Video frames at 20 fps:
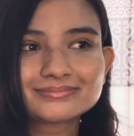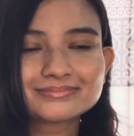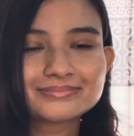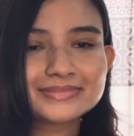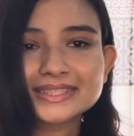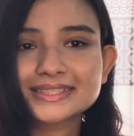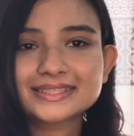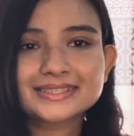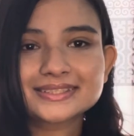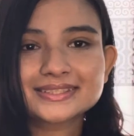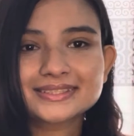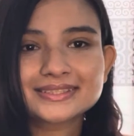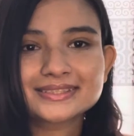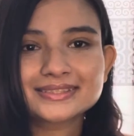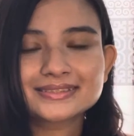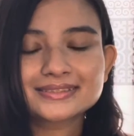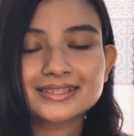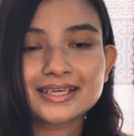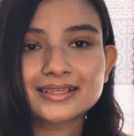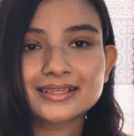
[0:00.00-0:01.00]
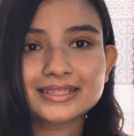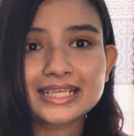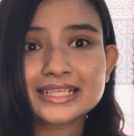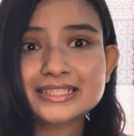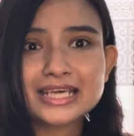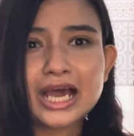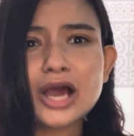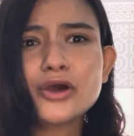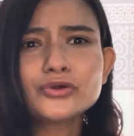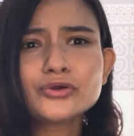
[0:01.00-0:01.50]
because
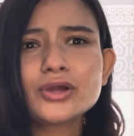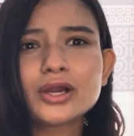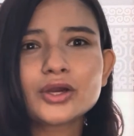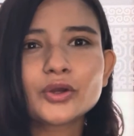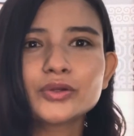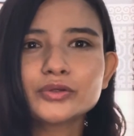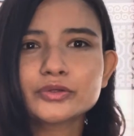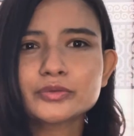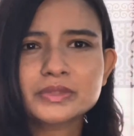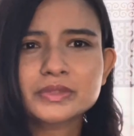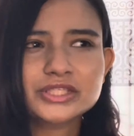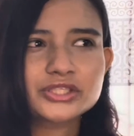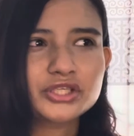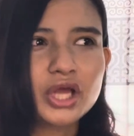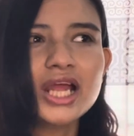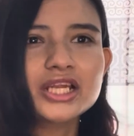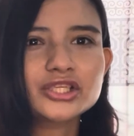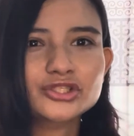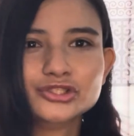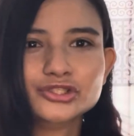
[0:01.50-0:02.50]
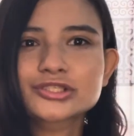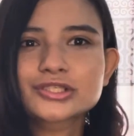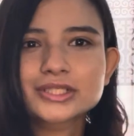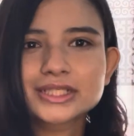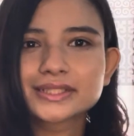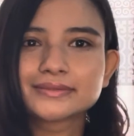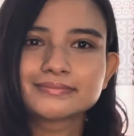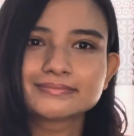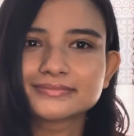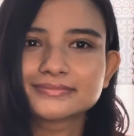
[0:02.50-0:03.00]
that's how you are going to be judged
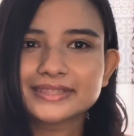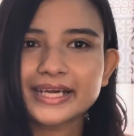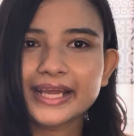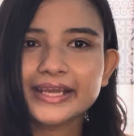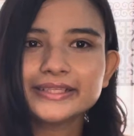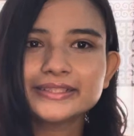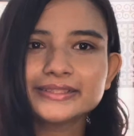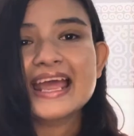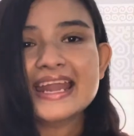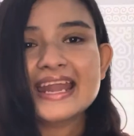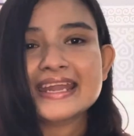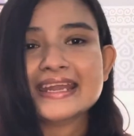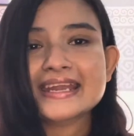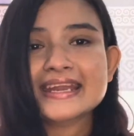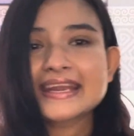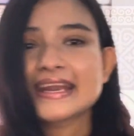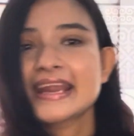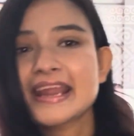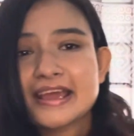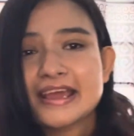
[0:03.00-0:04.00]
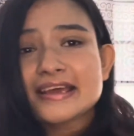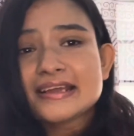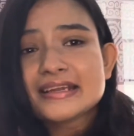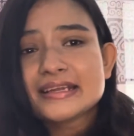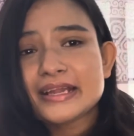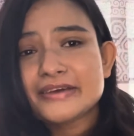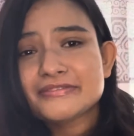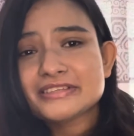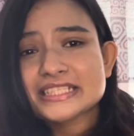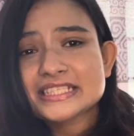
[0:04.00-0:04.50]
right
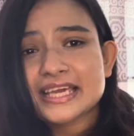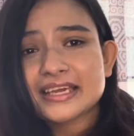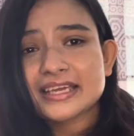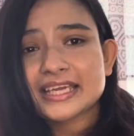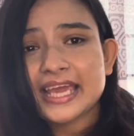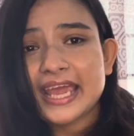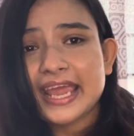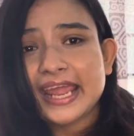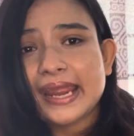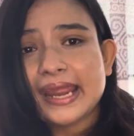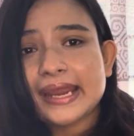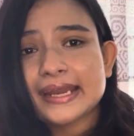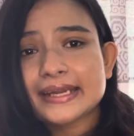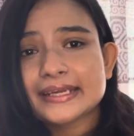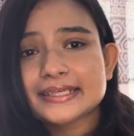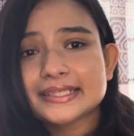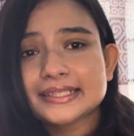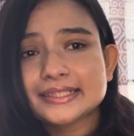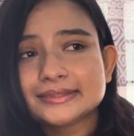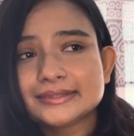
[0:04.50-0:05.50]
Never second